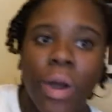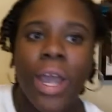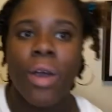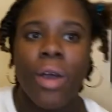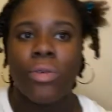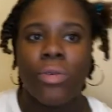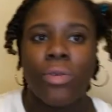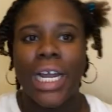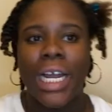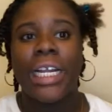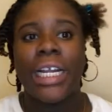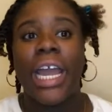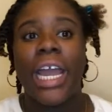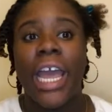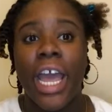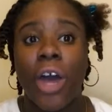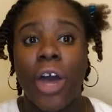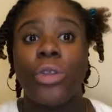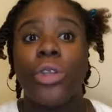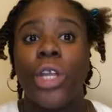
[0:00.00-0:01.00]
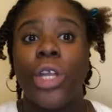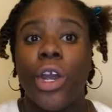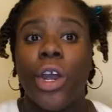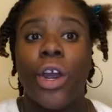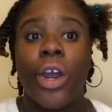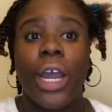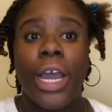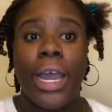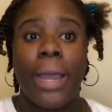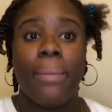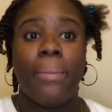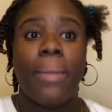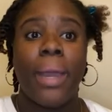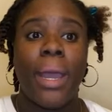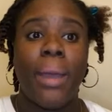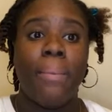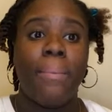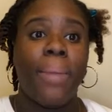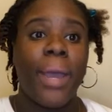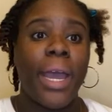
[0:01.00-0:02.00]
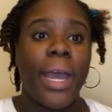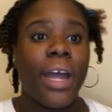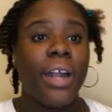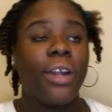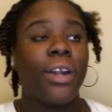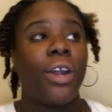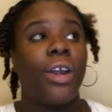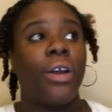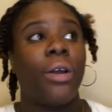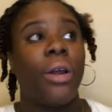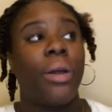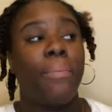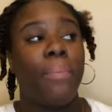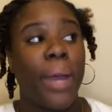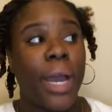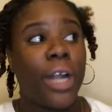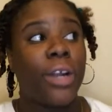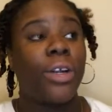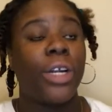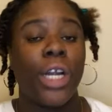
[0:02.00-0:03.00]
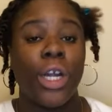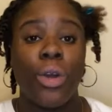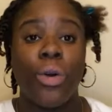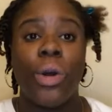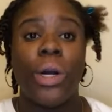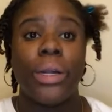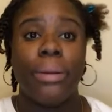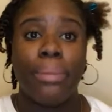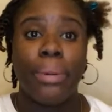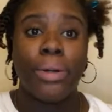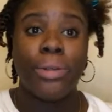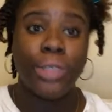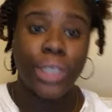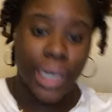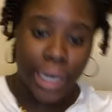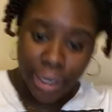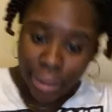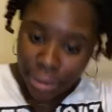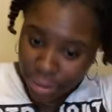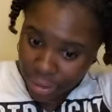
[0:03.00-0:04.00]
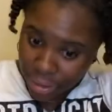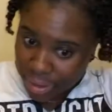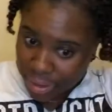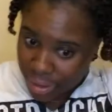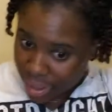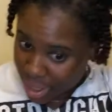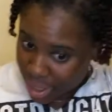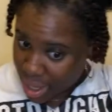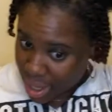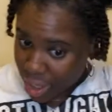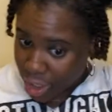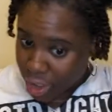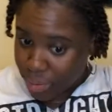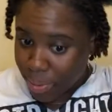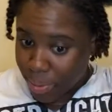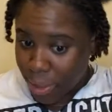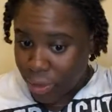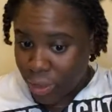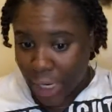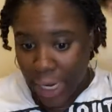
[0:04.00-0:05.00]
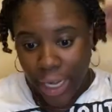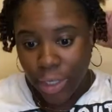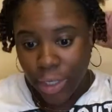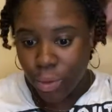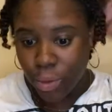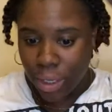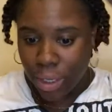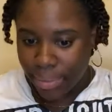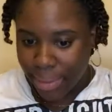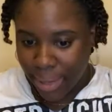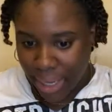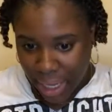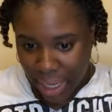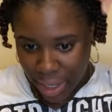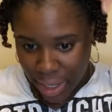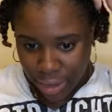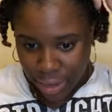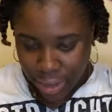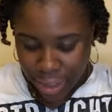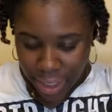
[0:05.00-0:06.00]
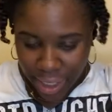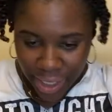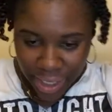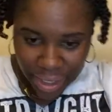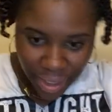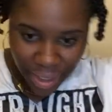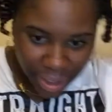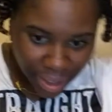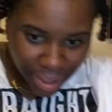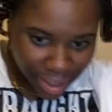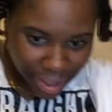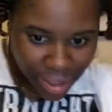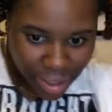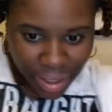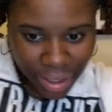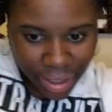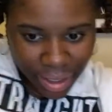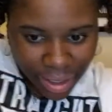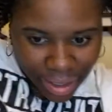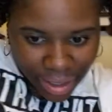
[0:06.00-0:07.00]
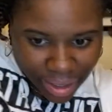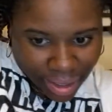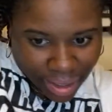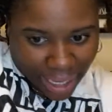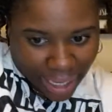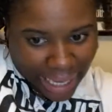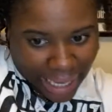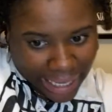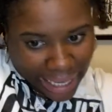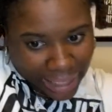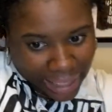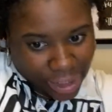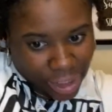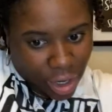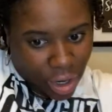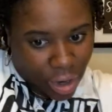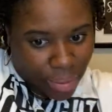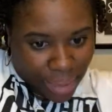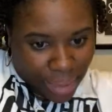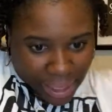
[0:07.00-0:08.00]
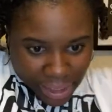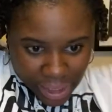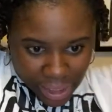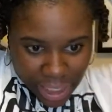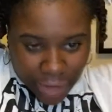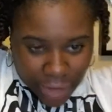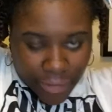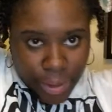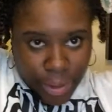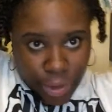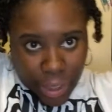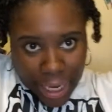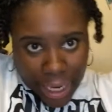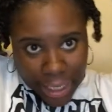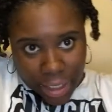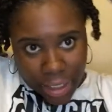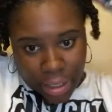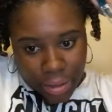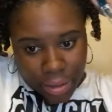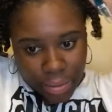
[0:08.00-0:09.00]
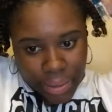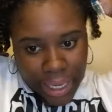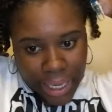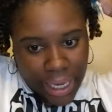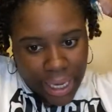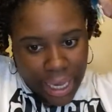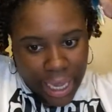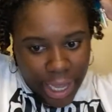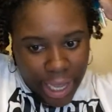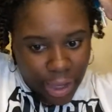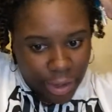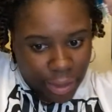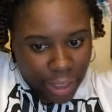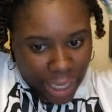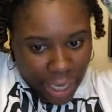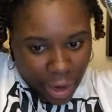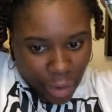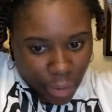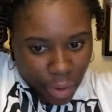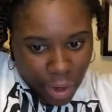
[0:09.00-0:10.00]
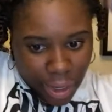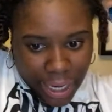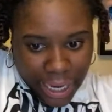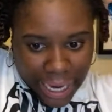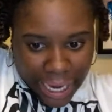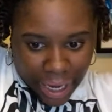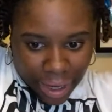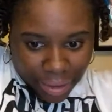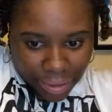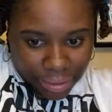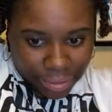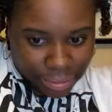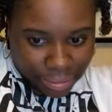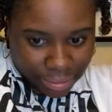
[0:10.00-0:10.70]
It was actually healthier and, and better better than going to Bojangles. Because Bojangles wasn't being healthy. And I told myself, I'm trying to eat healthy and work out.